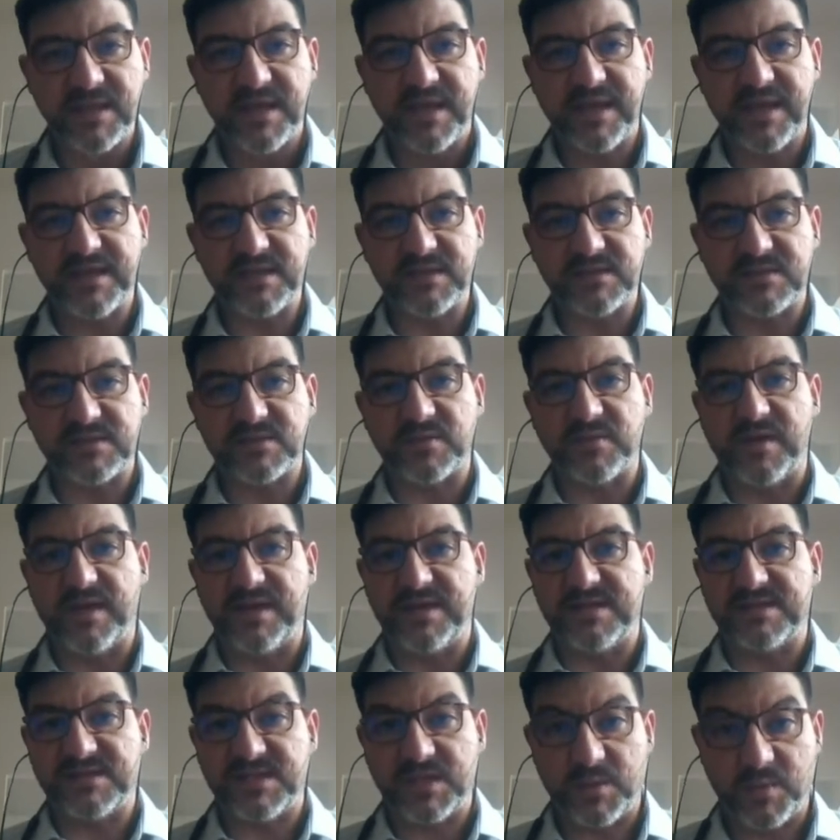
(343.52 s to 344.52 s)
into
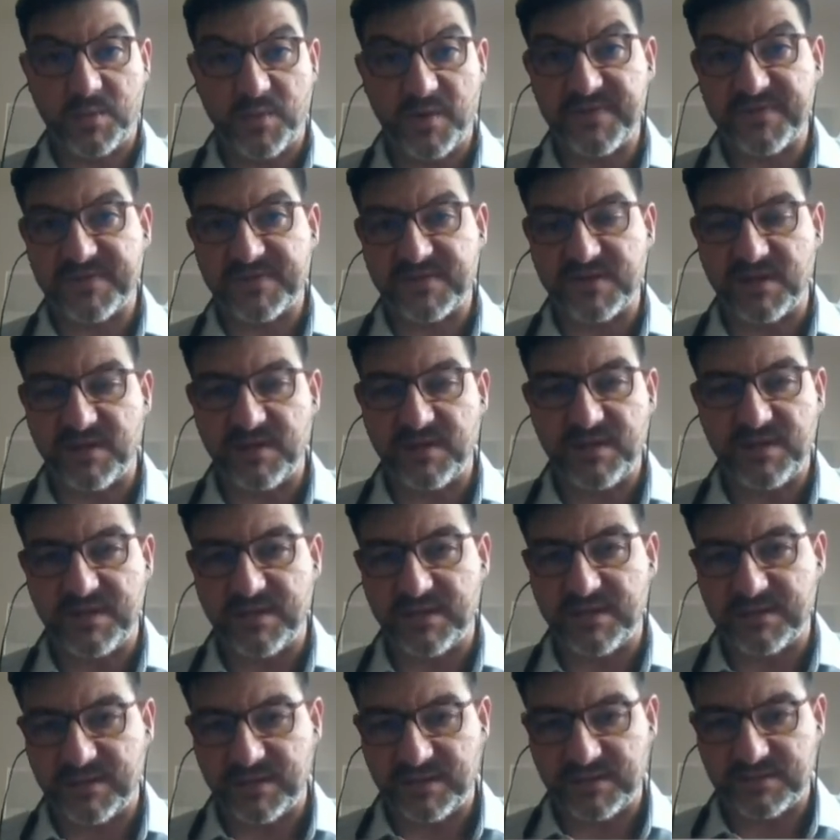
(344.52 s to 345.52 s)
a sequencer,
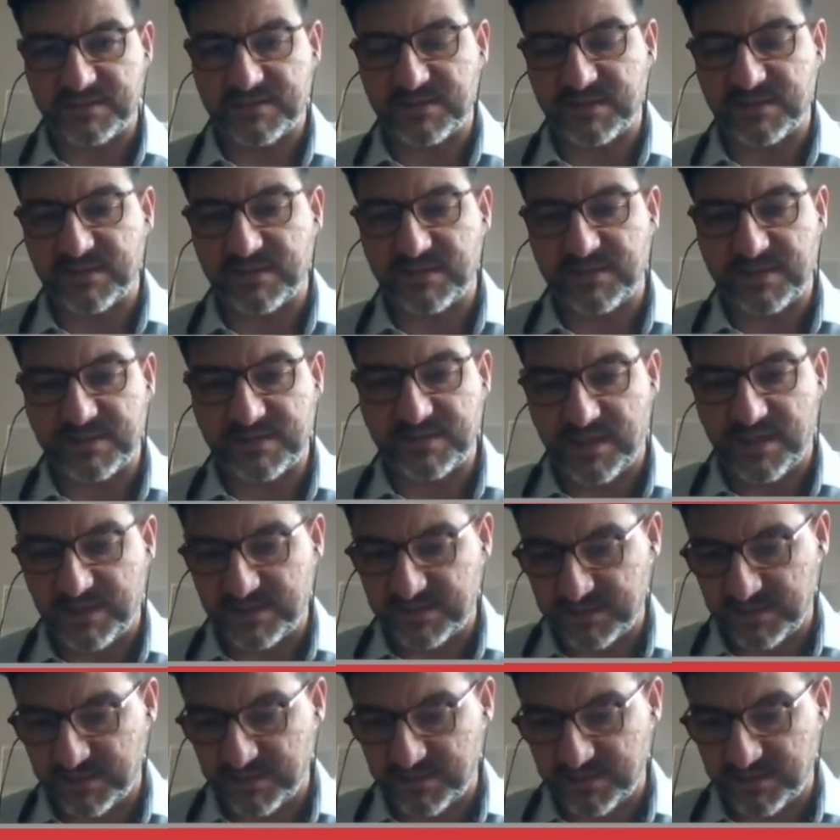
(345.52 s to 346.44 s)
in this case